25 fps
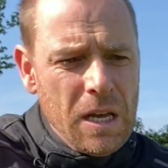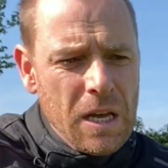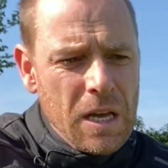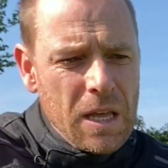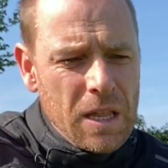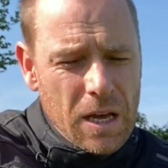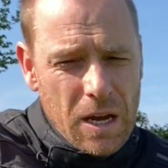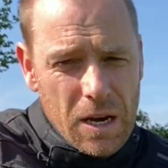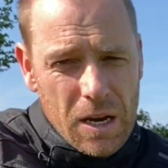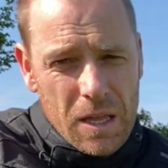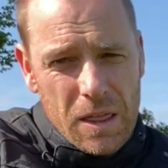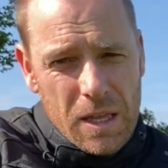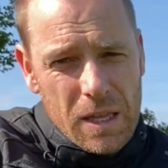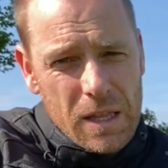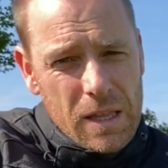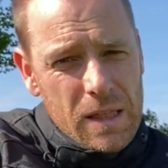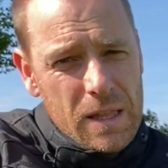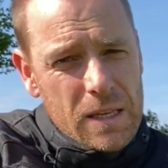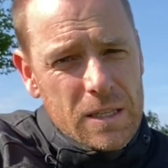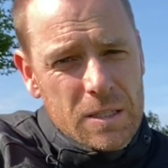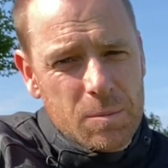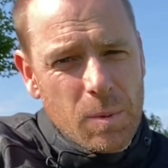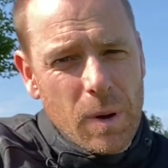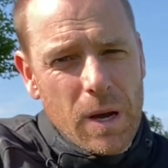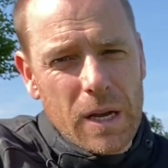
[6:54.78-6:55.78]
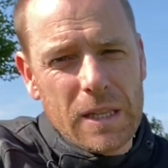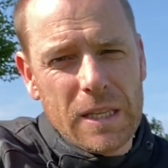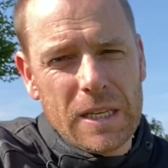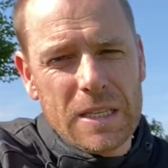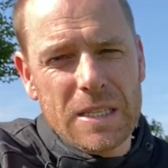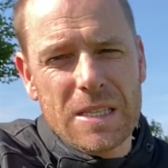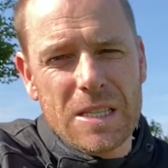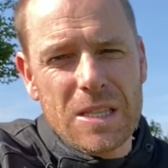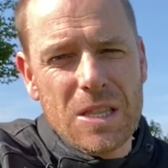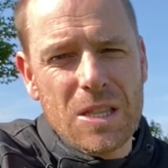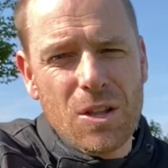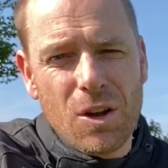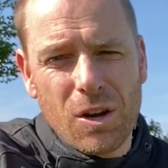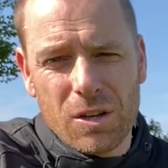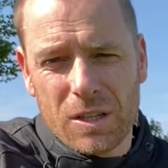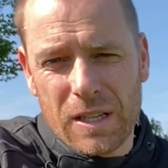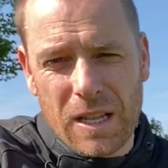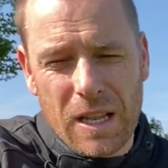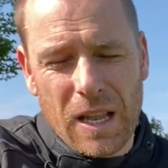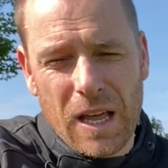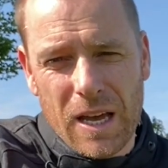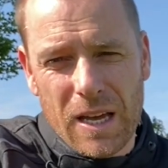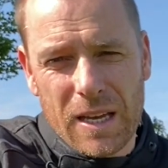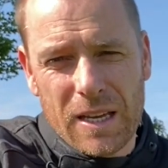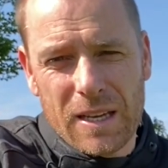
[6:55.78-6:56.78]
The only thing that this bike does not
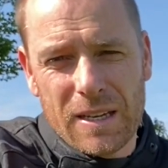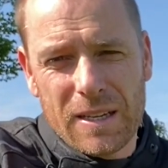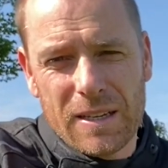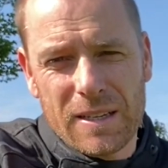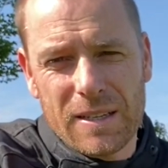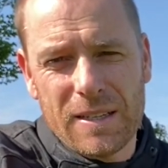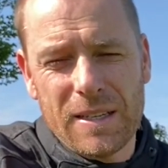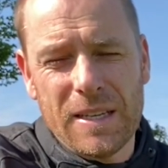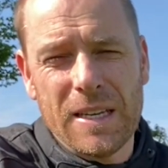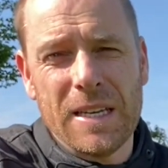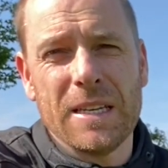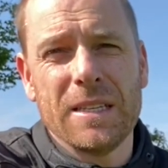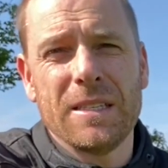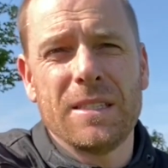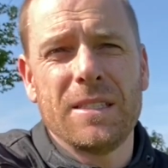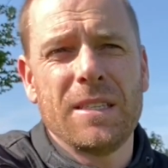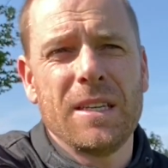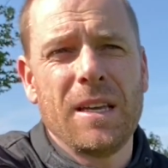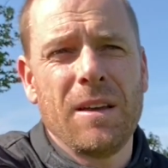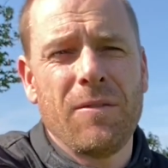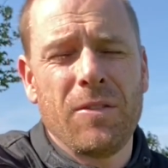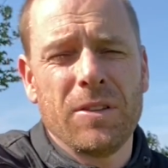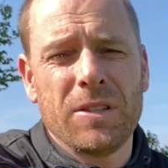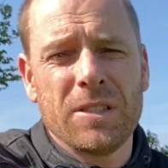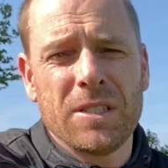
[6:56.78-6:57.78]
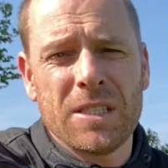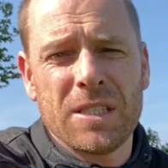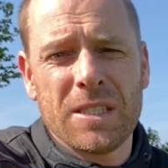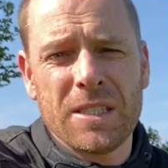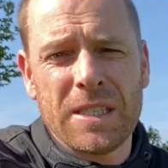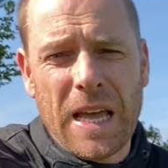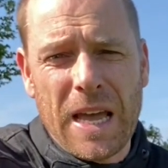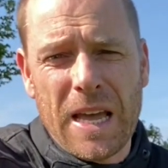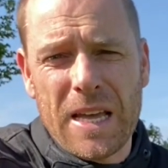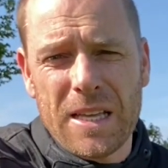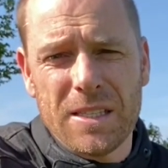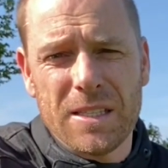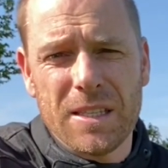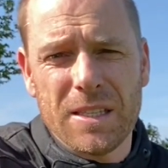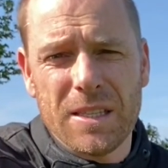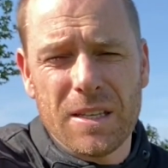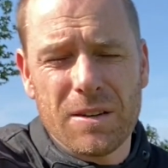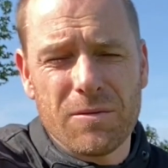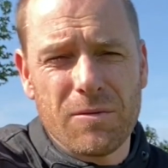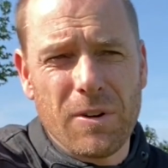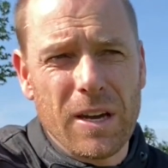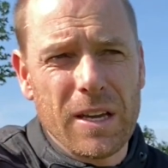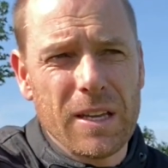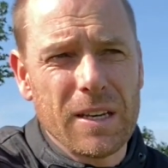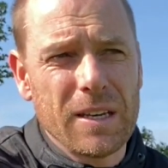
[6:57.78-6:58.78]
like is if it stands in the
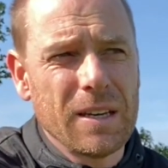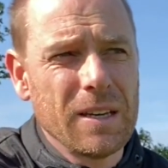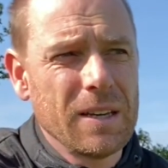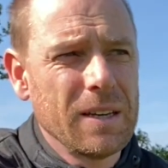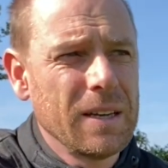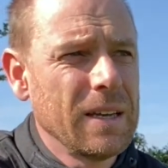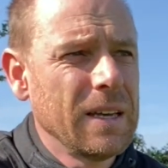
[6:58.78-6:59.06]
rain.